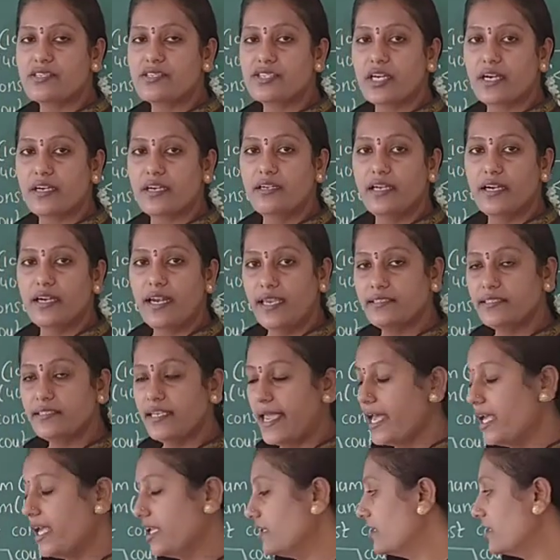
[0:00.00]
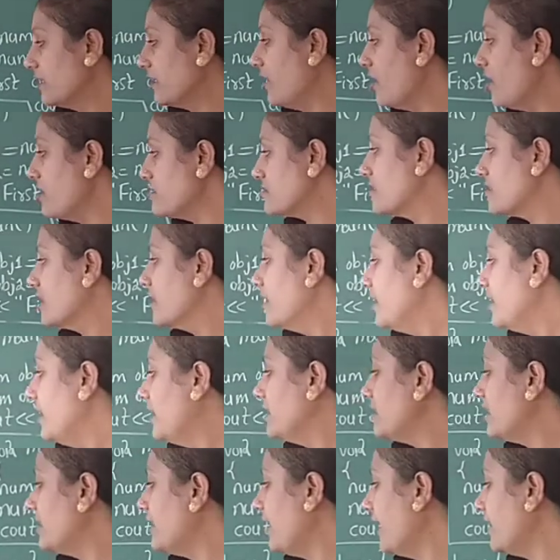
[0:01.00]
constructor is enclosed
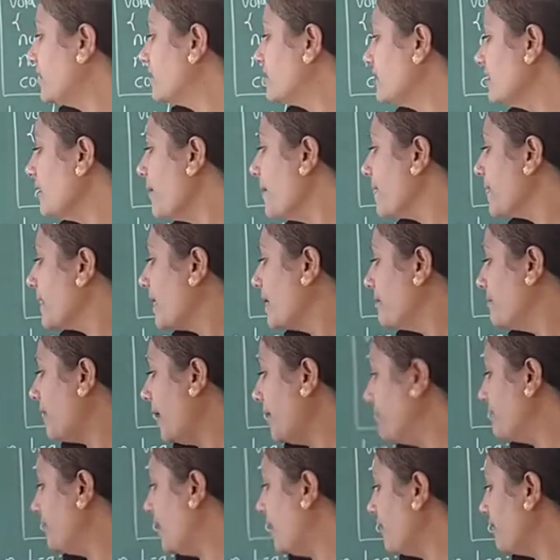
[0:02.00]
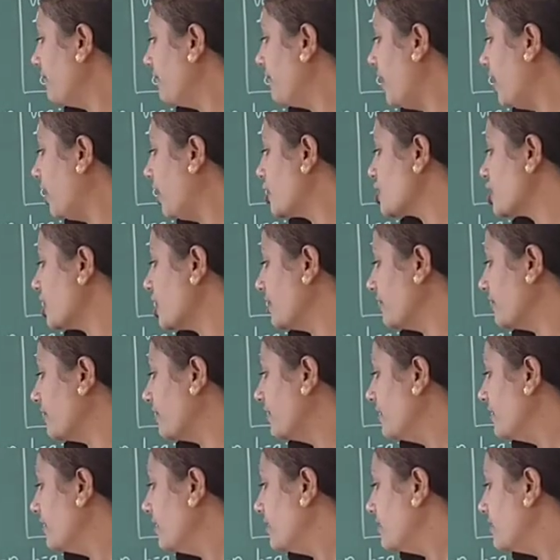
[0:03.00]
in the next member function,
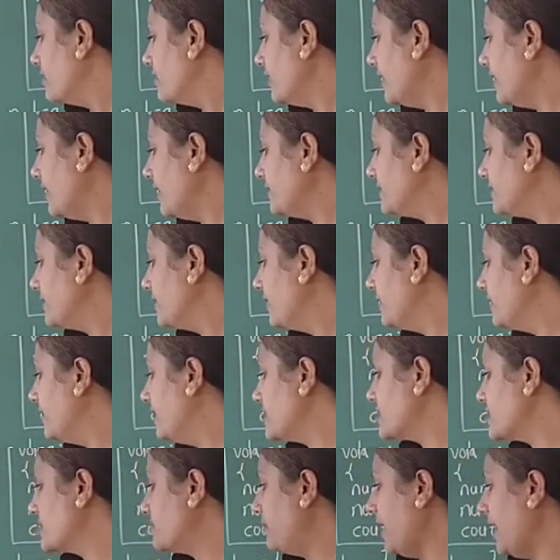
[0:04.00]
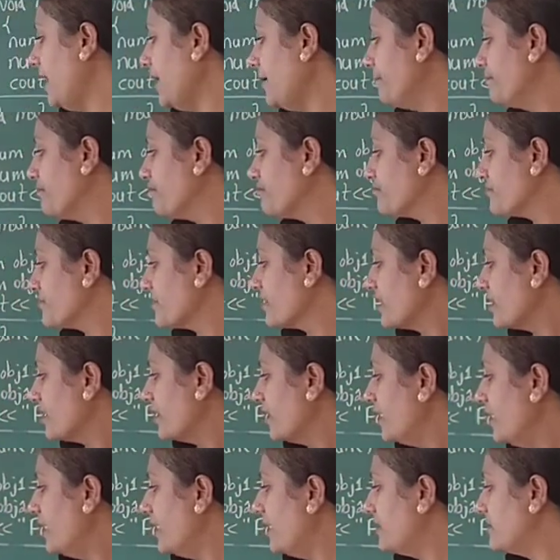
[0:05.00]
that is display
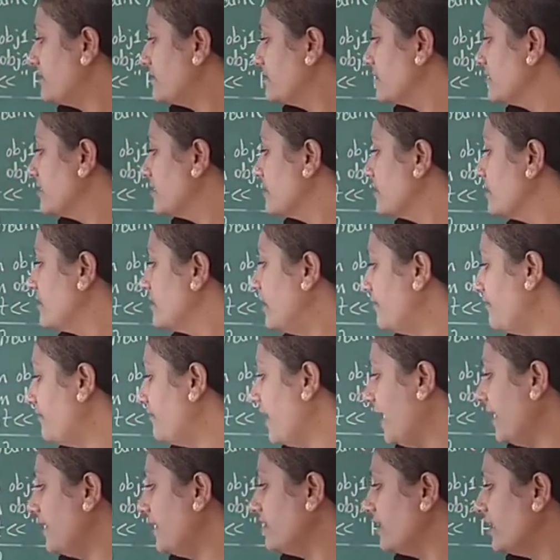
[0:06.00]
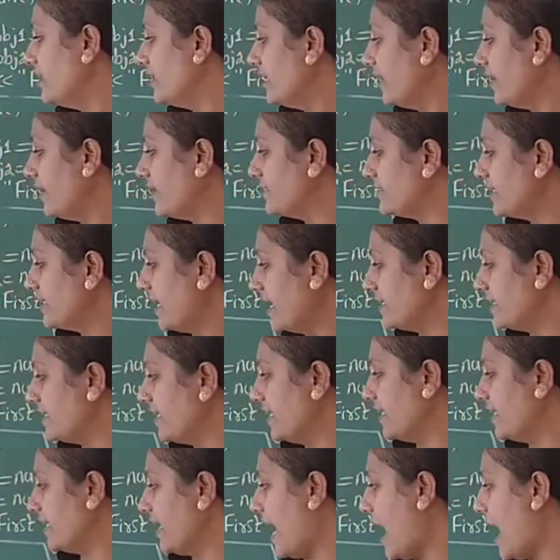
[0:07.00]
is defined inside
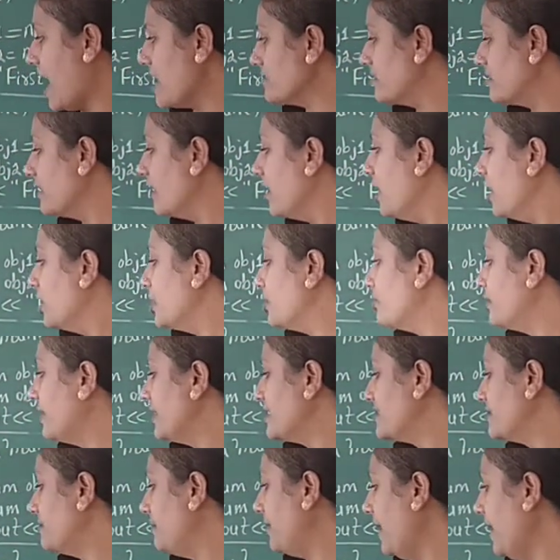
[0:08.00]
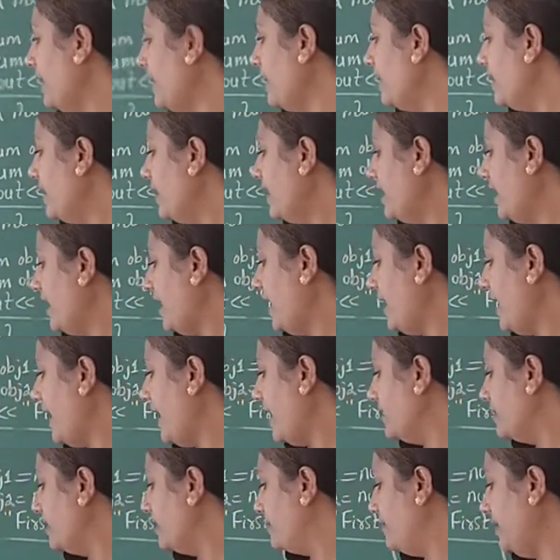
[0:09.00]
the class to display A
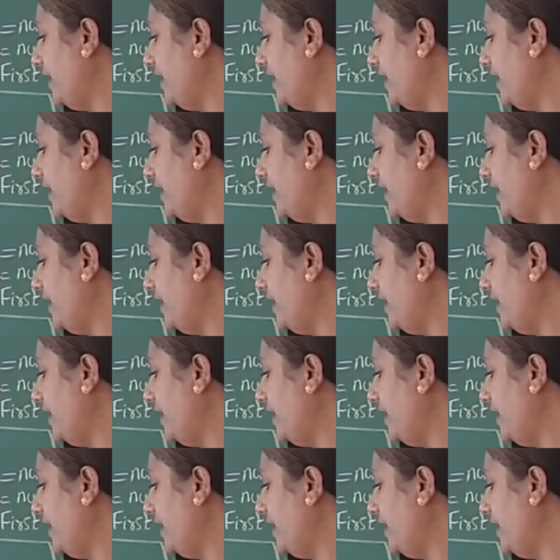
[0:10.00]
and